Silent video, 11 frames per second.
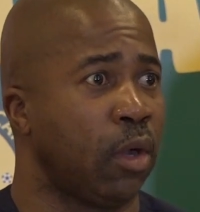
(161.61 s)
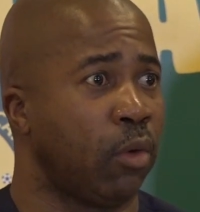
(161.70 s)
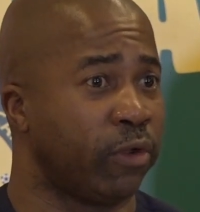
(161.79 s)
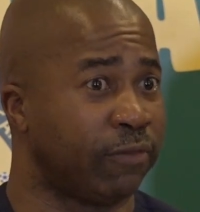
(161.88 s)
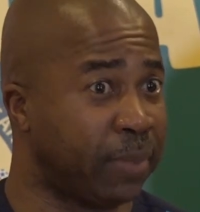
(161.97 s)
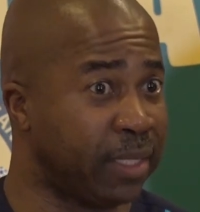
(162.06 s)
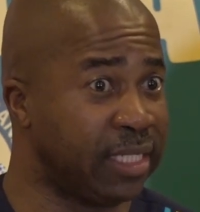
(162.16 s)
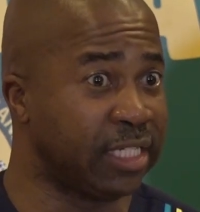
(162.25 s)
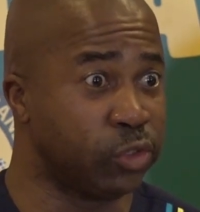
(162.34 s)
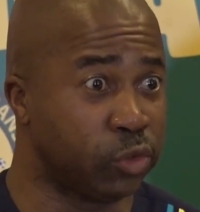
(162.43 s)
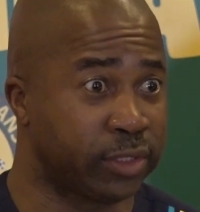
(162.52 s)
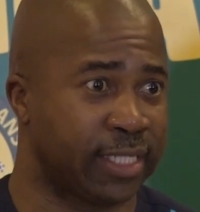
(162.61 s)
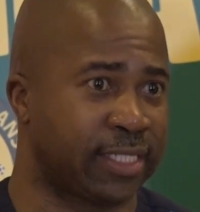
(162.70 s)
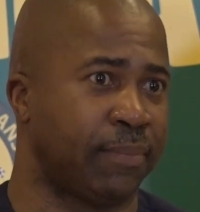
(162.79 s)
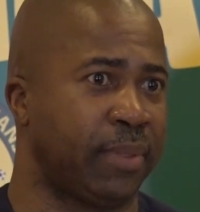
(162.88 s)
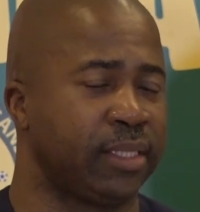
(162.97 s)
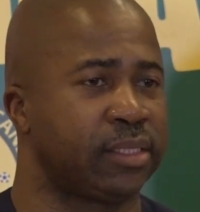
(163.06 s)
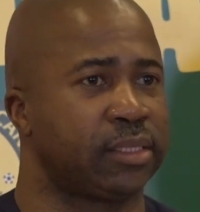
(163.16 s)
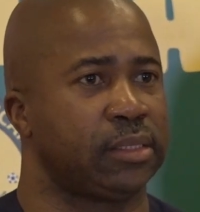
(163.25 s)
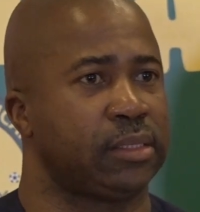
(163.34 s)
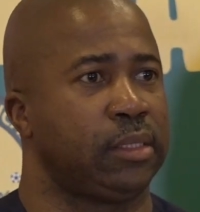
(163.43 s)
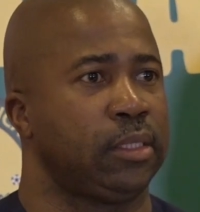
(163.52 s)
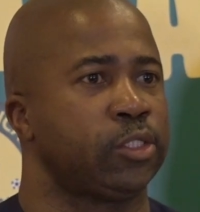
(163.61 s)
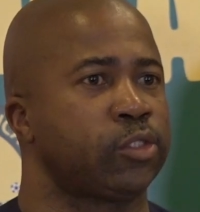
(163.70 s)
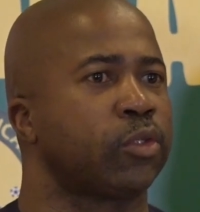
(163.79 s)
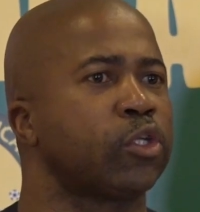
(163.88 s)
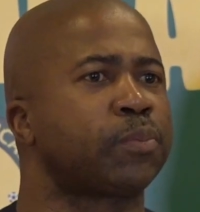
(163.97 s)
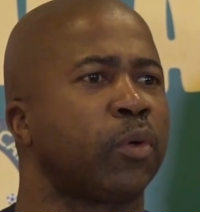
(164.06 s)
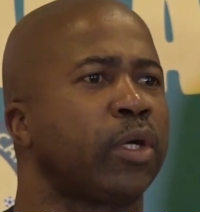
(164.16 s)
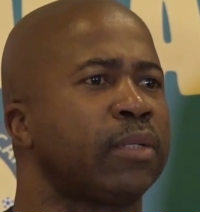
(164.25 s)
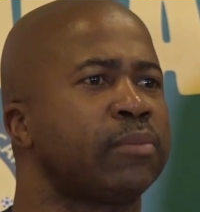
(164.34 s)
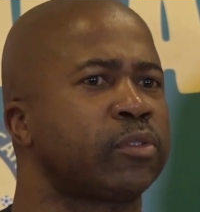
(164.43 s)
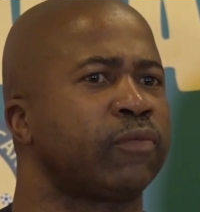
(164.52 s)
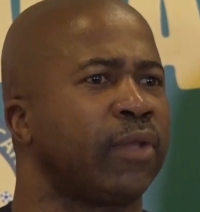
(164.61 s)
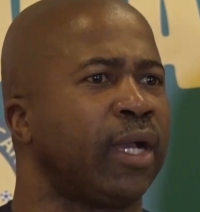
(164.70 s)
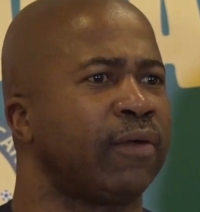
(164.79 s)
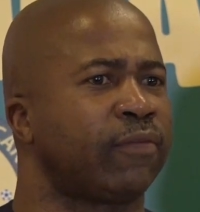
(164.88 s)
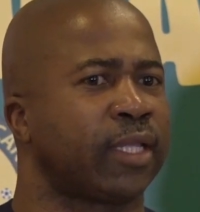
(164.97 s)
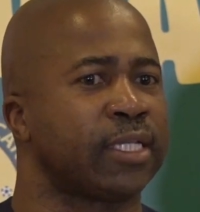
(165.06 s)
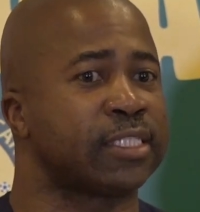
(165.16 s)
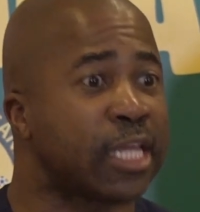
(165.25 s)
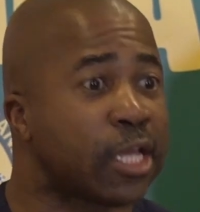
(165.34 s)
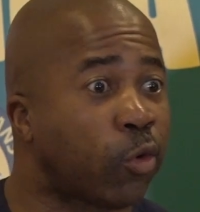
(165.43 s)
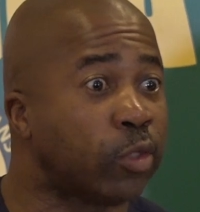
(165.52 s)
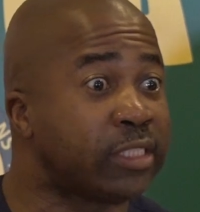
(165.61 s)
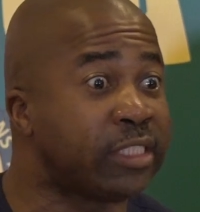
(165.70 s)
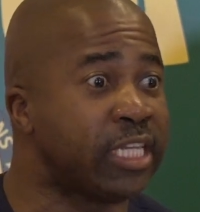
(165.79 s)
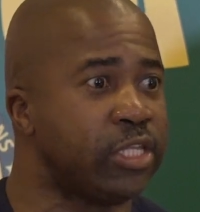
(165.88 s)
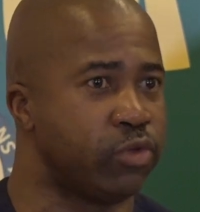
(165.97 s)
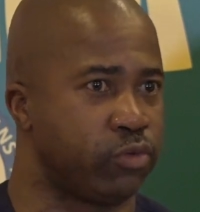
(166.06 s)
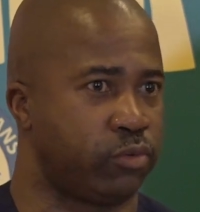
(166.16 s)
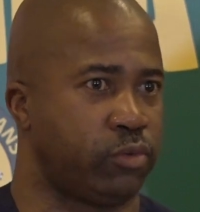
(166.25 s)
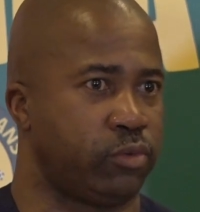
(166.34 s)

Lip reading: We're building new database. So those programs of young Africans, they continue.